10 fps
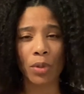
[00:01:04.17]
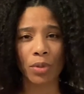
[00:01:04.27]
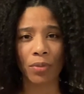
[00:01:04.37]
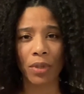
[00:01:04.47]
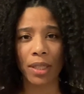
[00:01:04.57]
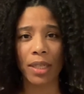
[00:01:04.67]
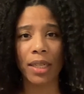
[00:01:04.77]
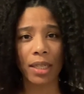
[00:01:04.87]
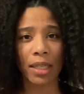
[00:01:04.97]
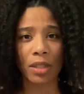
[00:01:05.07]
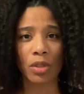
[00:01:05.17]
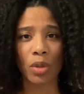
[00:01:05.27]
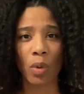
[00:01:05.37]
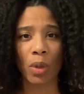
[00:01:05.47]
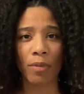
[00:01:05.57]
to read, Healing the
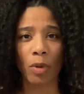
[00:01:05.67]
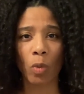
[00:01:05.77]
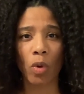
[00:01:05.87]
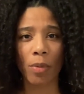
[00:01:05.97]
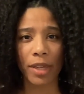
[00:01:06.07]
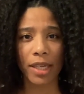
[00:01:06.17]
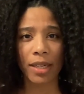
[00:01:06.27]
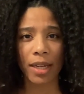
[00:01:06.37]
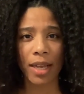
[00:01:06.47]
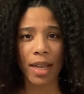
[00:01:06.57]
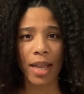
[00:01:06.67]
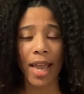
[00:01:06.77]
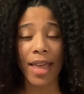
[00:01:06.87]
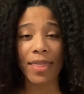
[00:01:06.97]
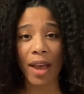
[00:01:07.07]
Soul of a Woman.
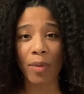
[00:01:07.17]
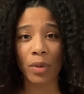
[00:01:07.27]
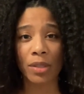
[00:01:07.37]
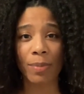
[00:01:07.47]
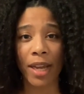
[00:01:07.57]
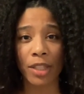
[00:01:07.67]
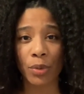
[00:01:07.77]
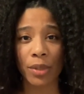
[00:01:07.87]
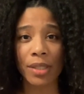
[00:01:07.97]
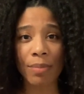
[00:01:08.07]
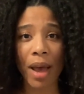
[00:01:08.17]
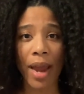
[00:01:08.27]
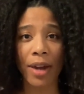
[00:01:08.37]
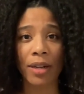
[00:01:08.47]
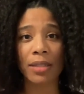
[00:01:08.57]
And that was by Joyce
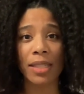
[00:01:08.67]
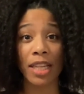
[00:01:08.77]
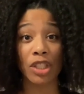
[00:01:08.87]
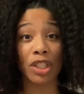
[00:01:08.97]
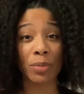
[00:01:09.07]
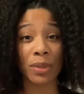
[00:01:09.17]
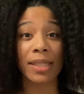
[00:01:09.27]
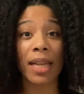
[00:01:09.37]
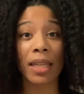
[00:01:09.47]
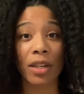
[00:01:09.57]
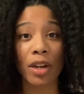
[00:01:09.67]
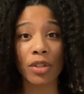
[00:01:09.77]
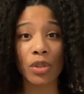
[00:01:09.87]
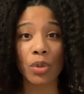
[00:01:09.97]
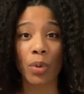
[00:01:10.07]
Myers. And she was telling her
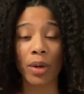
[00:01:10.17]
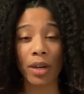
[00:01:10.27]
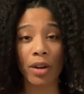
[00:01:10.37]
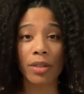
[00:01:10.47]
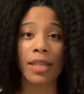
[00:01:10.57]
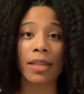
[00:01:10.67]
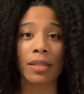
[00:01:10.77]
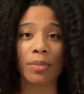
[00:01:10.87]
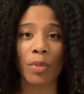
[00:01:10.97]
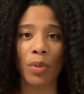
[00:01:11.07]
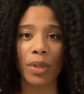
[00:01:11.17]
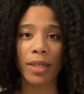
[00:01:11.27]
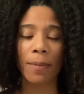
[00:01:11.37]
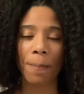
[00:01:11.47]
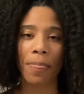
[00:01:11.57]
story and her testimony.
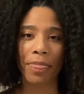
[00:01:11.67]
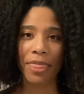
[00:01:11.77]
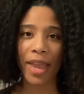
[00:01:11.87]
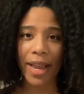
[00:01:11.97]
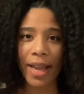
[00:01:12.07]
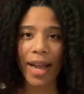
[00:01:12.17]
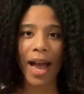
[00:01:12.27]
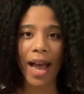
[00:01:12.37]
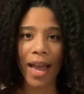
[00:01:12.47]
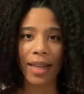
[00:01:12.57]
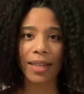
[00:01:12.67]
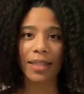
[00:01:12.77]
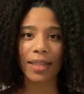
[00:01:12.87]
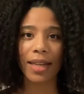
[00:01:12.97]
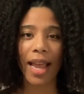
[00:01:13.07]
Then God
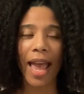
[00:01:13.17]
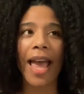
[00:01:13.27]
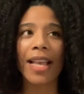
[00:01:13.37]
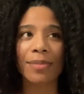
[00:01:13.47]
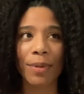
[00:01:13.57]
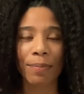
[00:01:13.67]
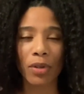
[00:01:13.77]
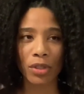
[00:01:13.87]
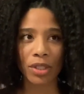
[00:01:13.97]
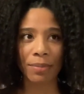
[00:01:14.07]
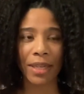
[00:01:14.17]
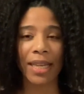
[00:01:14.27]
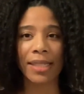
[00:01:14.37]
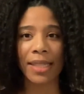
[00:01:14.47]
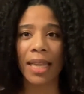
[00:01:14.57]
has been pushing me
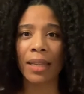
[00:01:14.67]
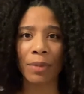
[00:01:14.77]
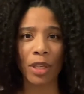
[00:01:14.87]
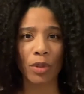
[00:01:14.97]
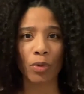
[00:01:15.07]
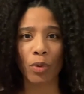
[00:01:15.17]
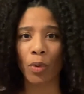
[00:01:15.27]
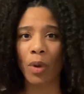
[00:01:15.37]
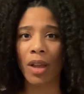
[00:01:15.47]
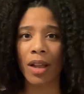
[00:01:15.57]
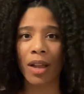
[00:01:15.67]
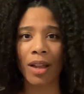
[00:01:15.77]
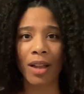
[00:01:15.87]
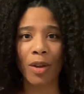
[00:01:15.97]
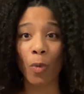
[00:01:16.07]
and telling me through
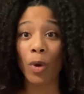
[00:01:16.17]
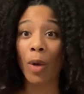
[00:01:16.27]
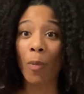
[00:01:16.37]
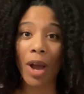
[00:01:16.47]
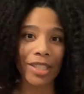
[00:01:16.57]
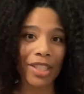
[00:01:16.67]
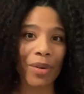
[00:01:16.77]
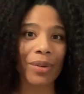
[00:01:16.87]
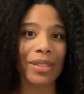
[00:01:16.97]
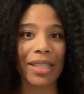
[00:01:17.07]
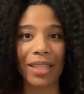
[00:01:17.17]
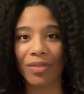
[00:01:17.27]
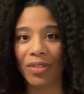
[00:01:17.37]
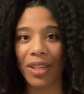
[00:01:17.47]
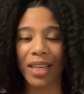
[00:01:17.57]
what I'm watching on
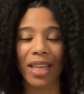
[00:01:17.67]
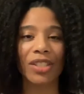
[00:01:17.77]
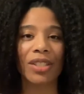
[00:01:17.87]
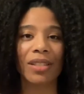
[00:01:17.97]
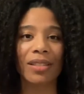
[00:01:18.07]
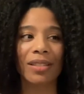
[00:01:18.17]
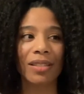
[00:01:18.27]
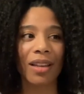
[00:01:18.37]
TV and just